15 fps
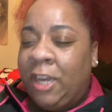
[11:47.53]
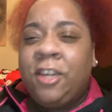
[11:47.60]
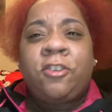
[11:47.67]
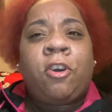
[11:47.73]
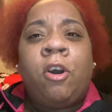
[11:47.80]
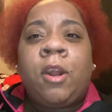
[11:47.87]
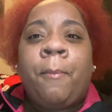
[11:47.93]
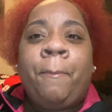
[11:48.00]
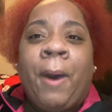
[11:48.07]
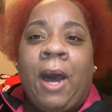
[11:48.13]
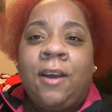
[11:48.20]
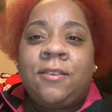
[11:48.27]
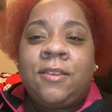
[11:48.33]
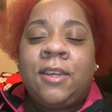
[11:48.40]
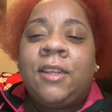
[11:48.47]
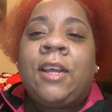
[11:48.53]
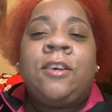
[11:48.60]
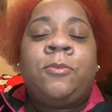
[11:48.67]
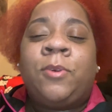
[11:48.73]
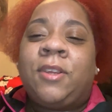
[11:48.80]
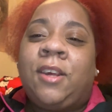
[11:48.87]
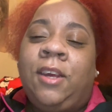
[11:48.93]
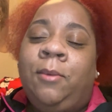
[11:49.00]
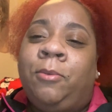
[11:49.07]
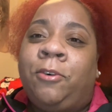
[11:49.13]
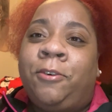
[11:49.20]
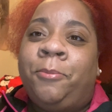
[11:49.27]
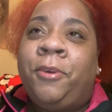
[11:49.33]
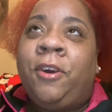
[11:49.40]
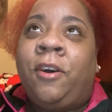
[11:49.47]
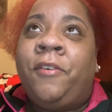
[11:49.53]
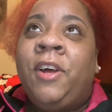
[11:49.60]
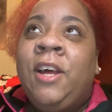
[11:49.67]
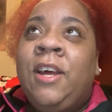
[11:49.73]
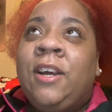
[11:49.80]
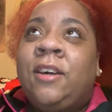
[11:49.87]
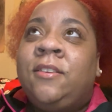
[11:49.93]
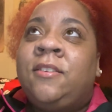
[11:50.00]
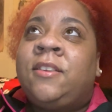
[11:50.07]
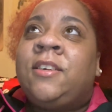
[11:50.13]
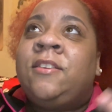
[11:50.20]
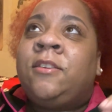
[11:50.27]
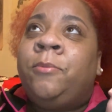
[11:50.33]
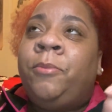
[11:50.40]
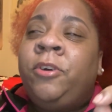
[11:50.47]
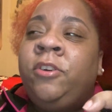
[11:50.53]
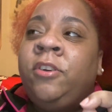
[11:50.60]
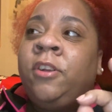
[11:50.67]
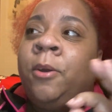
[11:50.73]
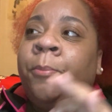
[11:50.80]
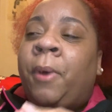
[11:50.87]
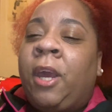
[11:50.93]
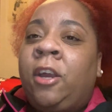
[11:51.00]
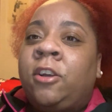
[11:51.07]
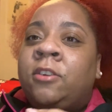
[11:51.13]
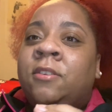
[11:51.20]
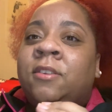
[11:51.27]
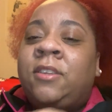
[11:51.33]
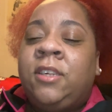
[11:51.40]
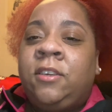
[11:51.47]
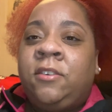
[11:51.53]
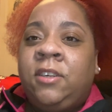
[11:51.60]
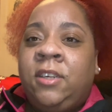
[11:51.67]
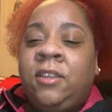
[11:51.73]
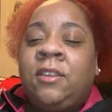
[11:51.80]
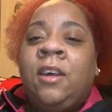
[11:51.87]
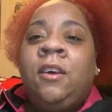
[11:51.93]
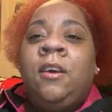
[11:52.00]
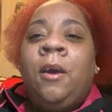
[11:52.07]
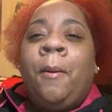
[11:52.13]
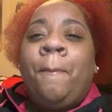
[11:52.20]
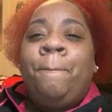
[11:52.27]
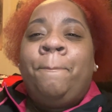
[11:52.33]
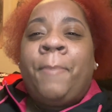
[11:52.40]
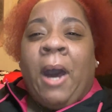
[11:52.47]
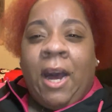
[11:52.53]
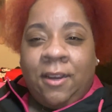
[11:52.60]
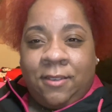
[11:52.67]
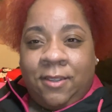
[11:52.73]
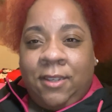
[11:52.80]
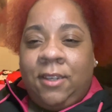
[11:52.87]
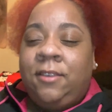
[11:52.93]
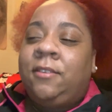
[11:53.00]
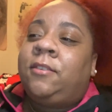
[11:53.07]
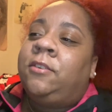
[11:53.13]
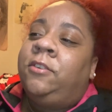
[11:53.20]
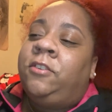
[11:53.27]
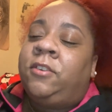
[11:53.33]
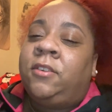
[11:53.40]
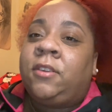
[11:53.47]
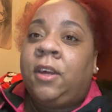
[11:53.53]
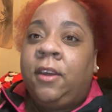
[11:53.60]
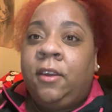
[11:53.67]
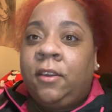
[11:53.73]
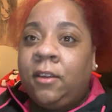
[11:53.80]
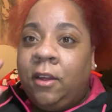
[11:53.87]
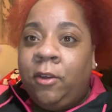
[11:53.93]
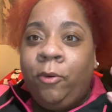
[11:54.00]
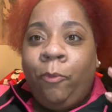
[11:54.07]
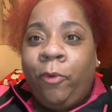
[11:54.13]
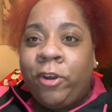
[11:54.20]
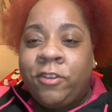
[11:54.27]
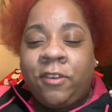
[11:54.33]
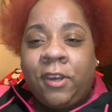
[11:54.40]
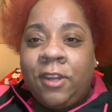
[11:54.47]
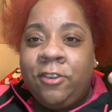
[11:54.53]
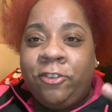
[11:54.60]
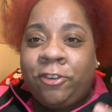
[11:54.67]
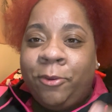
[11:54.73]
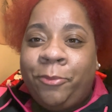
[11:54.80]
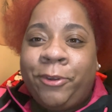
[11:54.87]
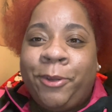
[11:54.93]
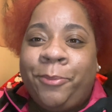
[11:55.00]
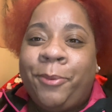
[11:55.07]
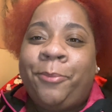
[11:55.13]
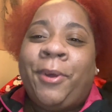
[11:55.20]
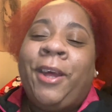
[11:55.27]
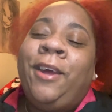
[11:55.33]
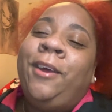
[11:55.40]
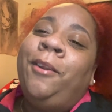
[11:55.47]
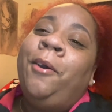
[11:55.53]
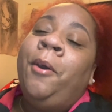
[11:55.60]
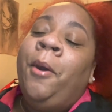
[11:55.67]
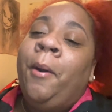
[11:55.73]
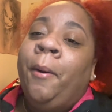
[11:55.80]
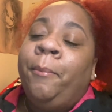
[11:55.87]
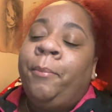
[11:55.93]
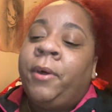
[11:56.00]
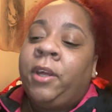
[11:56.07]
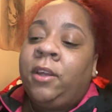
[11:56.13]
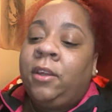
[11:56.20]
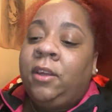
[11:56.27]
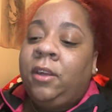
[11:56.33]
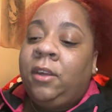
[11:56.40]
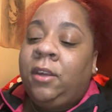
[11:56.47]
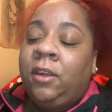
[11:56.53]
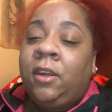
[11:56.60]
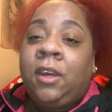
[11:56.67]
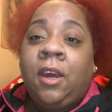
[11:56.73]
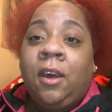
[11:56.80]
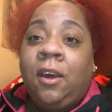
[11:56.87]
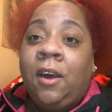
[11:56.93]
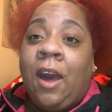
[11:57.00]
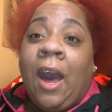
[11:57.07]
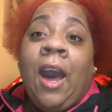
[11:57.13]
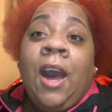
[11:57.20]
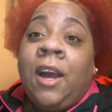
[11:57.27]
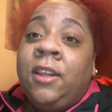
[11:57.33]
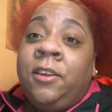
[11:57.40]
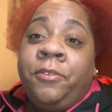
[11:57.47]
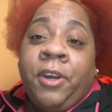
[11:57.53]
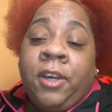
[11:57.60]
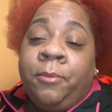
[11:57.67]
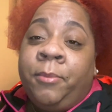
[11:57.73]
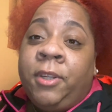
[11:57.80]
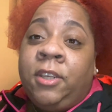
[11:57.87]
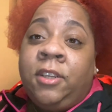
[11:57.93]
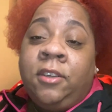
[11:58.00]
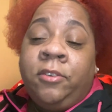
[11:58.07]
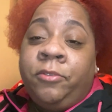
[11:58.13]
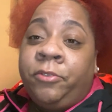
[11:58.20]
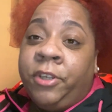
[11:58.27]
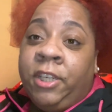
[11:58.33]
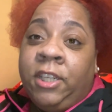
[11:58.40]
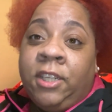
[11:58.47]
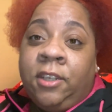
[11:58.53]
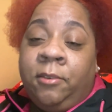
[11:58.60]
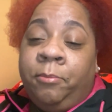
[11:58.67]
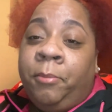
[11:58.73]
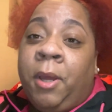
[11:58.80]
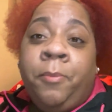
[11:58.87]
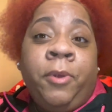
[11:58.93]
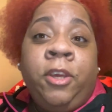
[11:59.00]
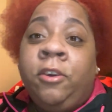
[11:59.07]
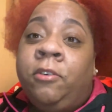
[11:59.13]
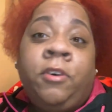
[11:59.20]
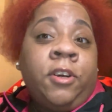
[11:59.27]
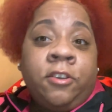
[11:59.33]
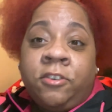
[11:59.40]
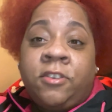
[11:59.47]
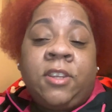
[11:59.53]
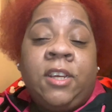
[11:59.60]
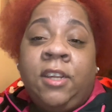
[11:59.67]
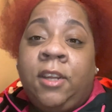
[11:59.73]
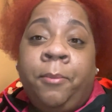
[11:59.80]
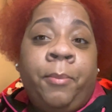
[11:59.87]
called a box set. That's what's key throwing me off, because it says the Billionaire Bankers series box set, so it's just like words are getting jumbled up in my head. But yeah, I highly recommend it. Read it. Maybe you'll understand it